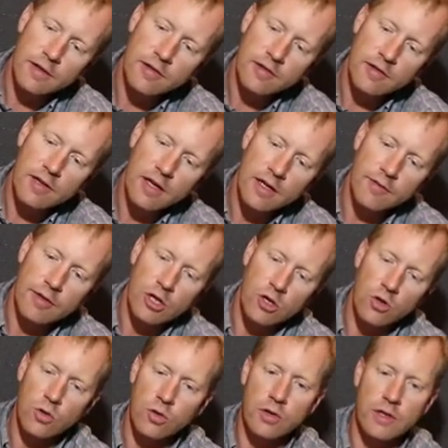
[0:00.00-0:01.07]
is kind of an
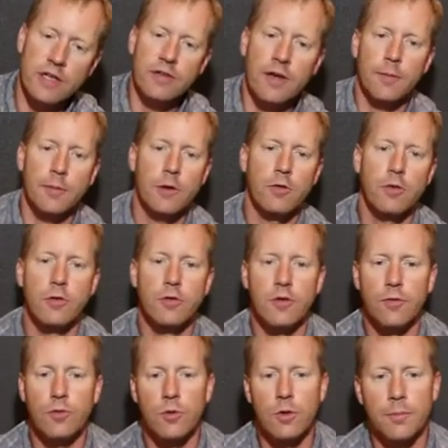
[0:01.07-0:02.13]
early type of
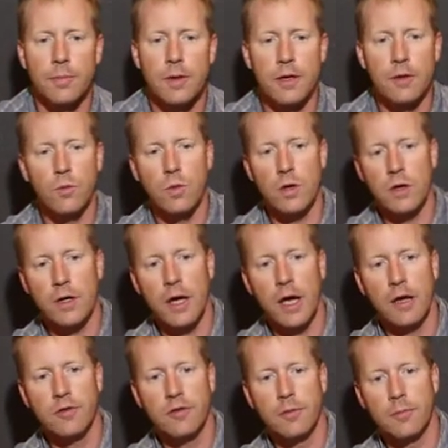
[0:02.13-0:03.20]
cruciform bit where it
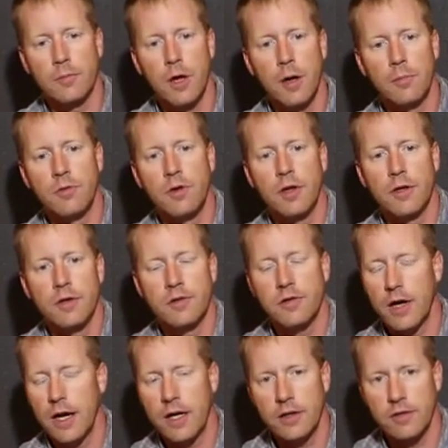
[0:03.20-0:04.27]
has some nubs on the side.